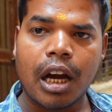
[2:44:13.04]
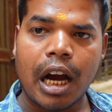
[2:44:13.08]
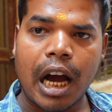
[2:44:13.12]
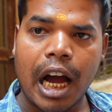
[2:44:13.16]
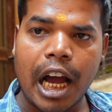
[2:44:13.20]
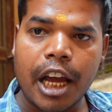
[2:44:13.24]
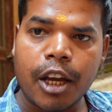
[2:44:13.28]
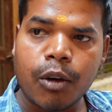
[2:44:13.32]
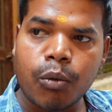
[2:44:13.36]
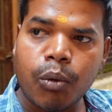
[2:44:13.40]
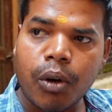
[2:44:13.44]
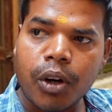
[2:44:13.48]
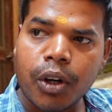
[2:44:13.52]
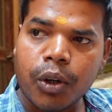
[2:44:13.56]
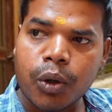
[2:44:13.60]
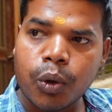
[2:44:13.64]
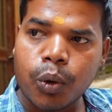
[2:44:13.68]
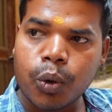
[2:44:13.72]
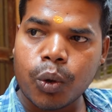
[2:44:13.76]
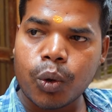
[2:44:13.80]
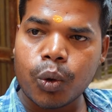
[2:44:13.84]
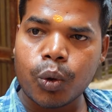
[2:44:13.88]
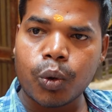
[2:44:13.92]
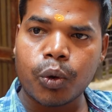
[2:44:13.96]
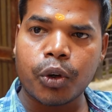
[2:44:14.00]
I want to
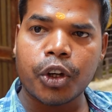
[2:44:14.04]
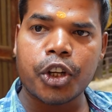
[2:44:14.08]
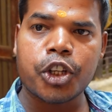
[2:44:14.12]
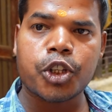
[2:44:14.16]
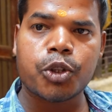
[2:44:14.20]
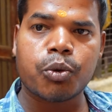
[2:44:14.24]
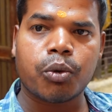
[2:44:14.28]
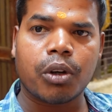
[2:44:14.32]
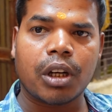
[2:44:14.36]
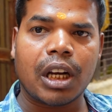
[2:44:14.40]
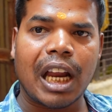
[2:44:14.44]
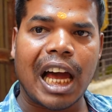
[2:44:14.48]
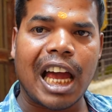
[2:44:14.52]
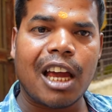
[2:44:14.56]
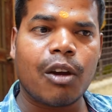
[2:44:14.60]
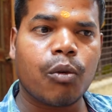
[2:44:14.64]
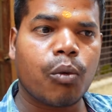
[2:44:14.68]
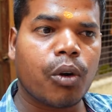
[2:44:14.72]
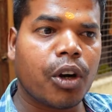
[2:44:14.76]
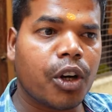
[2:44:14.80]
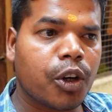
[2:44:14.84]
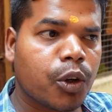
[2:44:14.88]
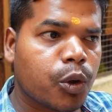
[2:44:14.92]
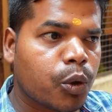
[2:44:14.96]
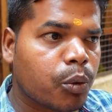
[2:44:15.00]
do ritual, I
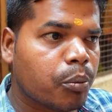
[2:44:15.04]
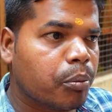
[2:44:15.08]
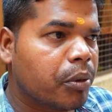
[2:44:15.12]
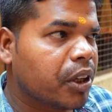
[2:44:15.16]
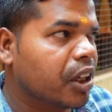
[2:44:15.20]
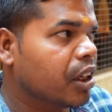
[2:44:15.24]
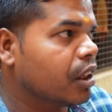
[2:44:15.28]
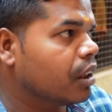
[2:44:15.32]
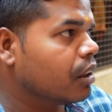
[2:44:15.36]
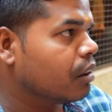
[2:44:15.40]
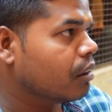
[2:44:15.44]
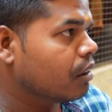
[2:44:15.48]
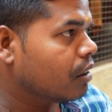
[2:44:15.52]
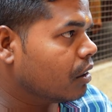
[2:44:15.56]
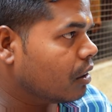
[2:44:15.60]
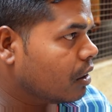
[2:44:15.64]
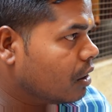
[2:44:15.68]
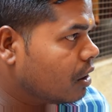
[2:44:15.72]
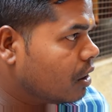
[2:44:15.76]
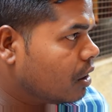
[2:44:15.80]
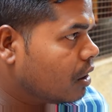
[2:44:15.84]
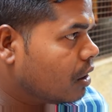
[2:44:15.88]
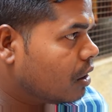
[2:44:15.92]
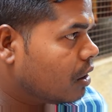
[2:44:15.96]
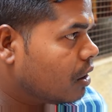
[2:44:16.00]
want to be
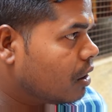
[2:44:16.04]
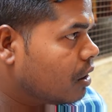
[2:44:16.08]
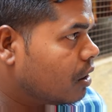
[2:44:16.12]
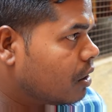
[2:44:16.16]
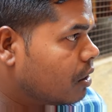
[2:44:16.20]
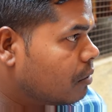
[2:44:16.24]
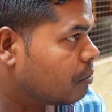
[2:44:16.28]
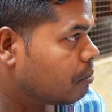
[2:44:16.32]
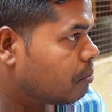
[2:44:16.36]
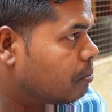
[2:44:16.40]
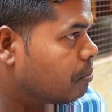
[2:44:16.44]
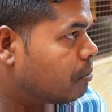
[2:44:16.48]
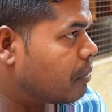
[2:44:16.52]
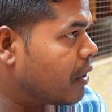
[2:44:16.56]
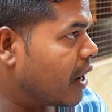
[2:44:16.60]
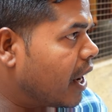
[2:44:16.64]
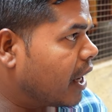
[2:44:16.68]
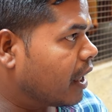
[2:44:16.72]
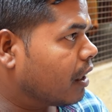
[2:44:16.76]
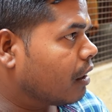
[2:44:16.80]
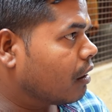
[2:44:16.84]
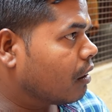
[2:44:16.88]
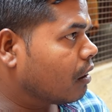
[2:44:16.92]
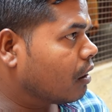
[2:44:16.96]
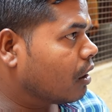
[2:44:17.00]

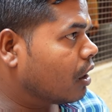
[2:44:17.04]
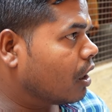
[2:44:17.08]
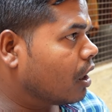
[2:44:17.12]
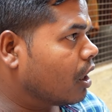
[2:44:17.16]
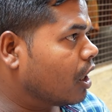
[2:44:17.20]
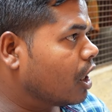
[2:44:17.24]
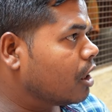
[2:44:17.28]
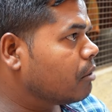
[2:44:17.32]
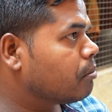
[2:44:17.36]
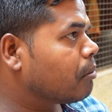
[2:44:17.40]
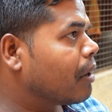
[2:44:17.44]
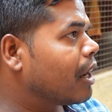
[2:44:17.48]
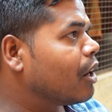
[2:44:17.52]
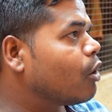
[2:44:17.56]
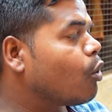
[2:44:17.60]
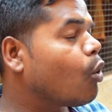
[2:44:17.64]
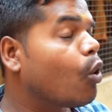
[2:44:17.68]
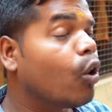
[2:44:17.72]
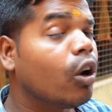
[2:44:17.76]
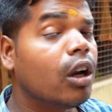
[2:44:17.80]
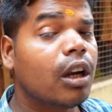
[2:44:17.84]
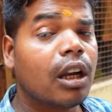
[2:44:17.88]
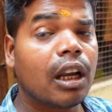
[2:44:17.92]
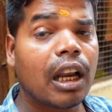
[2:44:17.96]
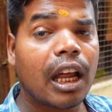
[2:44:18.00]
praying in my
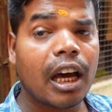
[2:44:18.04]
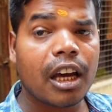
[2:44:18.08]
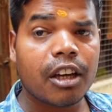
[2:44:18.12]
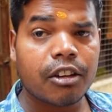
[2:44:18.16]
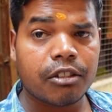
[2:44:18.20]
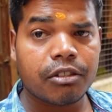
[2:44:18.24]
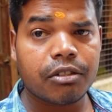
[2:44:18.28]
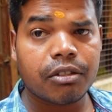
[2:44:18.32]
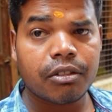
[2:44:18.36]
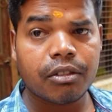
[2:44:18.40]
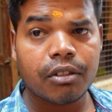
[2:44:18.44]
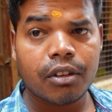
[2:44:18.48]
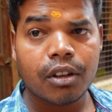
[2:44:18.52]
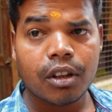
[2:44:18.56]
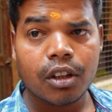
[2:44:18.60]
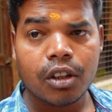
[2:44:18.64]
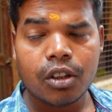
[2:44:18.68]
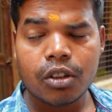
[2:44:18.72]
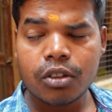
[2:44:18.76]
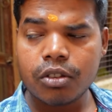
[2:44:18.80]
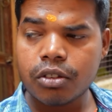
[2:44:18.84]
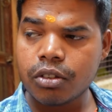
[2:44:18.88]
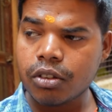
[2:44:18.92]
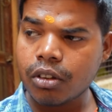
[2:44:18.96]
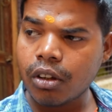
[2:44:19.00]
whole life.
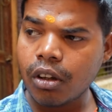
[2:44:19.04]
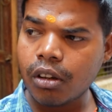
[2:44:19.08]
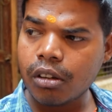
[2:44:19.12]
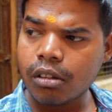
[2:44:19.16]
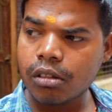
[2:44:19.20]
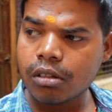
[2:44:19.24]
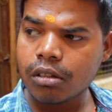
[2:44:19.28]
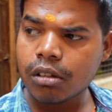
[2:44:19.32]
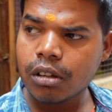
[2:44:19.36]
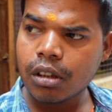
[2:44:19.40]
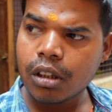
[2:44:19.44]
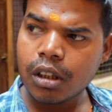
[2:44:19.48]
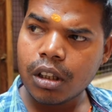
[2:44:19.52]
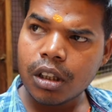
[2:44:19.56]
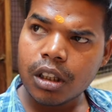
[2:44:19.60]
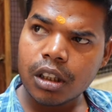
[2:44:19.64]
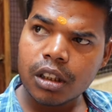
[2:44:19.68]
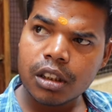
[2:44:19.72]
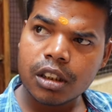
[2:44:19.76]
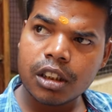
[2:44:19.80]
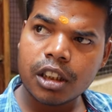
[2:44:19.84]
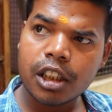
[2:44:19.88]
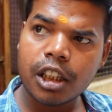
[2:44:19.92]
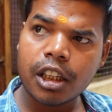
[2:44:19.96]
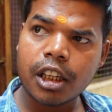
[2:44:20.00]
So
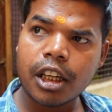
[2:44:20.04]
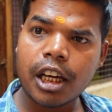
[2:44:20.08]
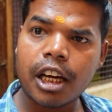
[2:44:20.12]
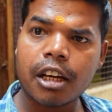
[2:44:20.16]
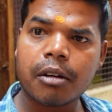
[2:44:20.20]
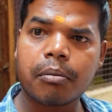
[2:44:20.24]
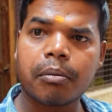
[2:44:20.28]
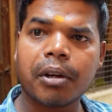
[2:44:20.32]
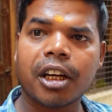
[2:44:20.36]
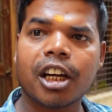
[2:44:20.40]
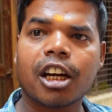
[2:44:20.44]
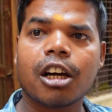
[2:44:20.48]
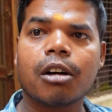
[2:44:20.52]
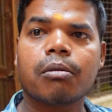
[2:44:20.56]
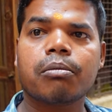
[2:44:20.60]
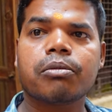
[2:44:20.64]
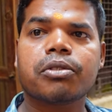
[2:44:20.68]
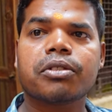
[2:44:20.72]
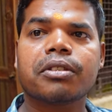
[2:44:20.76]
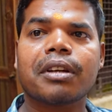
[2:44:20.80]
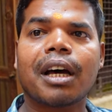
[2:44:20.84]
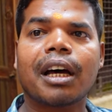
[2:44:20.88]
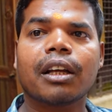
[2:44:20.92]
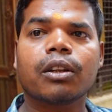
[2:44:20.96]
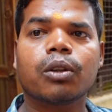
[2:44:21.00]
they are become
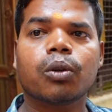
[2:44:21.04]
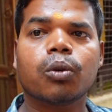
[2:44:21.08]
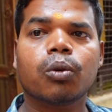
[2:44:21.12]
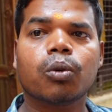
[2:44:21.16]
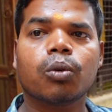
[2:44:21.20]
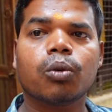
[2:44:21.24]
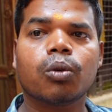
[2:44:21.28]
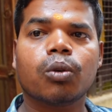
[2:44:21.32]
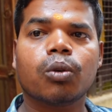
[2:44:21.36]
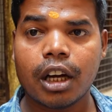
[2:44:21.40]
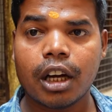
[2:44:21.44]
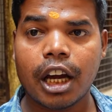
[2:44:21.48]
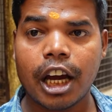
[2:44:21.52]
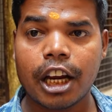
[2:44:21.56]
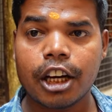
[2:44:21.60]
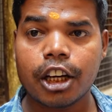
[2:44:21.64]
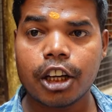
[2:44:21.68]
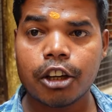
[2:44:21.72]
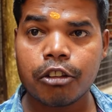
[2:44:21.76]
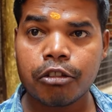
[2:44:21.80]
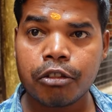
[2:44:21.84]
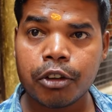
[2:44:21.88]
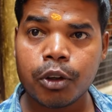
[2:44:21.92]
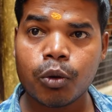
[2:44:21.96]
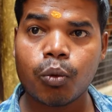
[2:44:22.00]
sadhu. And
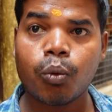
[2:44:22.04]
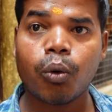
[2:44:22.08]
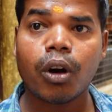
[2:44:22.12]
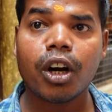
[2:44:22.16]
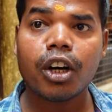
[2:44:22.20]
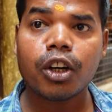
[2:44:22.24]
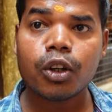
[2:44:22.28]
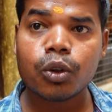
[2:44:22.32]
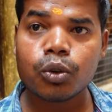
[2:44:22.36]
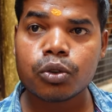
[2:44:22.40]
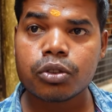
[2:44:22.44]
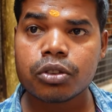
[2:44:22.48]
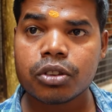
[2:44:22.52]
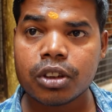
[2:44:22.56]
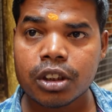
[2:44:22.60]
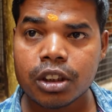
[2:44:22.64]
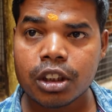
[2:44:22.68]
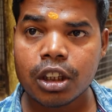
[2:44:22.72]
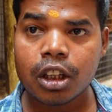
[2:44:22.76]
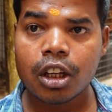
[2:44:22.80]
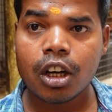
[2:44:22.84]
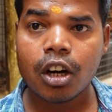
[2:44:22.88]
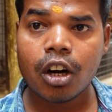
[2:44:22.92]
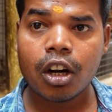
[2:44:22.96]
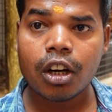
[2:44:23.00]
if you want to see
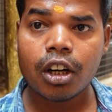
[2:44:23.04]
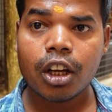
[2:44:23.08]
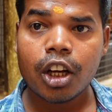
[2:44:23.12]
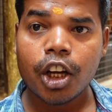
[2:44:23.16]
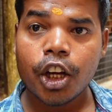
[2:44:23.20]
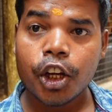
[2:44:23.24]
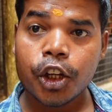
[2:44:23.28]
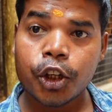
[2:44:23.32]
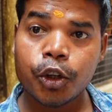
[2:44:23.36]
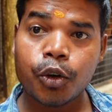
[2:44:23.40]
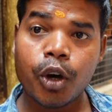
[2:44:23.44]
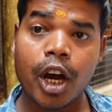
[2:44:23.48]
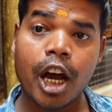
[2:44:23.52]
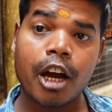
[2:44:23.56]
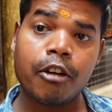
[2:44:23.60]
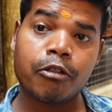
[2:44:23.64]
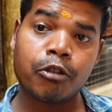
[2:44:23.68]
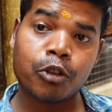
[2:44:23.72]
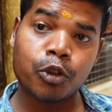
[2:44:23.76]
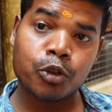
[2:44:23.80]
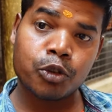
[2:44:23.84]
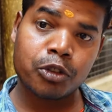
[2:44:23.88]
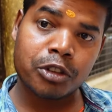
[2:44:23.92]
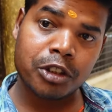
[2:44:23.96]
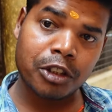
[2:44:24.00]
the God, you
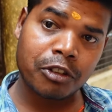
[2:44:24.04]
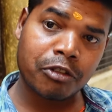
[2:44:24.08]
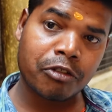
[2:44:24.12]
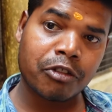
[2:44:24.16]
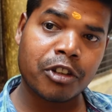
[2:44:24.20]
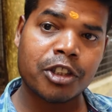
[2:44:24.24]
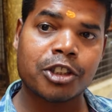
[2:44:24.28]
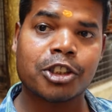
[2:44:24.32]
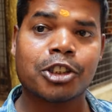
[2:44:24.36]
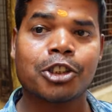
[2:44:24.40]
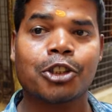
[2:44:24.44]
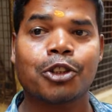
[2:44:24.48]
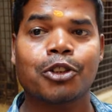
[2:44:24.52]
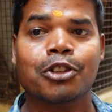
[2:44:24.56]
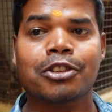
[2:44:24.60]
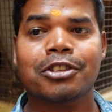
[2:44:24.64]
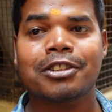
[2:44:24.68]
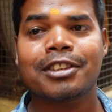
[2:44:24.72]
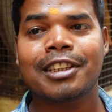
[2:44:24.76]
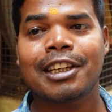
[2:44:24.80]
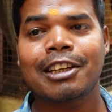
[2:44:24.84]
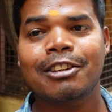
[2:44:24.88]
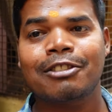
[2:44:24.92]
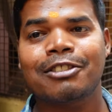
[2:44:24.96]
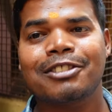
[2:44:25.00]
have to see first
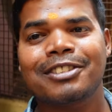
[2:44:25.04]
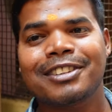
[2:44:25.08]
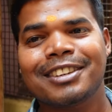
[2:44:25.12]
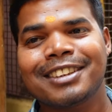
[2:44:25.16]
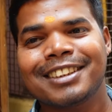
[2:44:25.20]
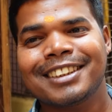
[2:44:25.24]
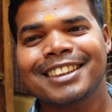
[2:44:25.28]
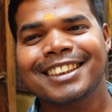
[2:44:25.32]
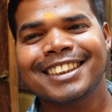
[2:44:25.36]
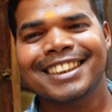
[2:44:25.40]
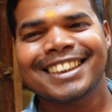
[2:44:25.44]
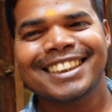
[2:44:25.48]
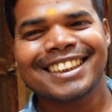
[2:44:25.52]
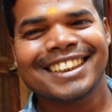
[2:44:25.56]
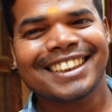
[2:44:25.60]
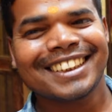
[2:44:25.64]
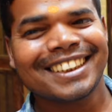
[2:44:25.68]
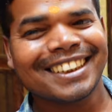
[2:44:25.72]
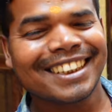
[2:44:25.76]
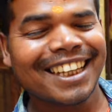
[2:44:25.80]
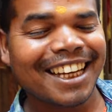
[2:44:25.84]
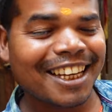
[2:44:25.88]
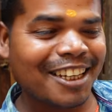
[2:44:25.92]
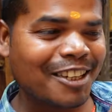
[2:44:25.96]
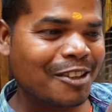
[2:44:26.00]

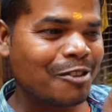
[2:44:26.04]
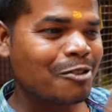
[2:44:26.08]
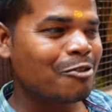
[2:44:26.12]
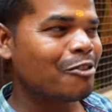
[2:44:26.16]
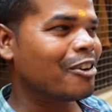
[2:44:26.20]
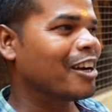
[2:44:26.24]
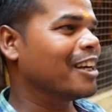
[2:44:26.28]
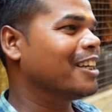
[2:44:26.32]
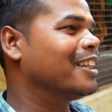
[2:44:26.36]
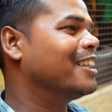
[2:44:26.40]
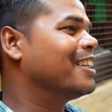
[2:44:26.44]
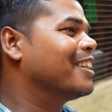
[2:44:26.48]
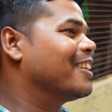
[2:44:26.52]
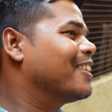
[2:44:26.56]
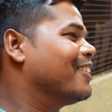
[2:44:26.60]
yourself. Then you find the